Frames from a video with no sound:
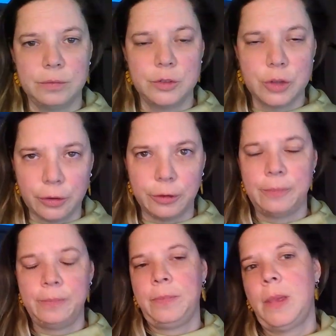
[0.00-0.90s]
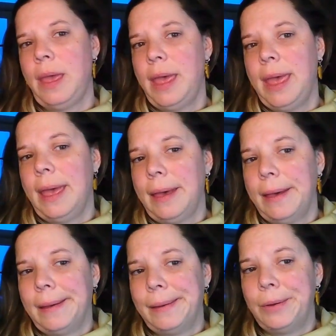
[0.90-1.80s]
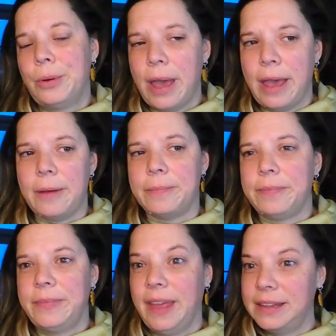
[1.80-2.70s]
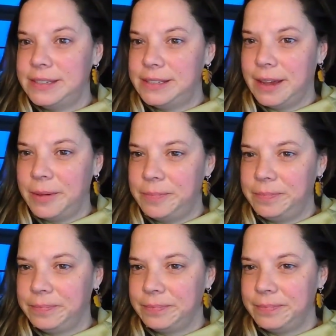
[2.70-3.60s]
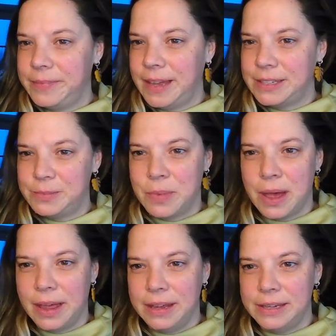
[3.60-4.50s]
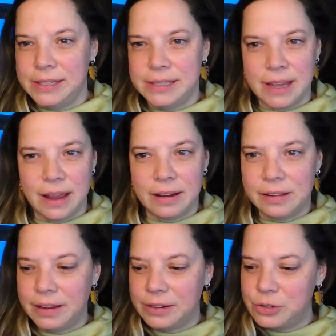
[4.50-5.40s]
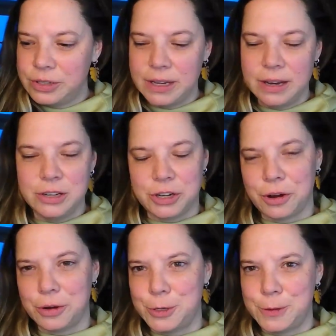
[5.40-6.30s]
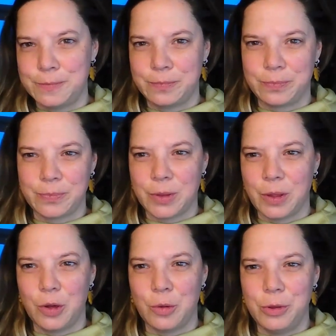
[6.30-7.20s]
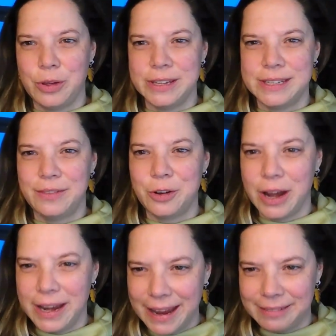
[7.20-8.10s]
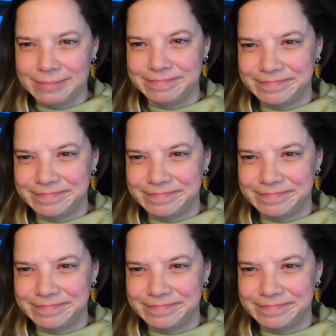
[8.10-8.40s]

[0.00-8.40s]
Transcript: salt. Okay, that's my static electricity charge. I hope you guys have a great night.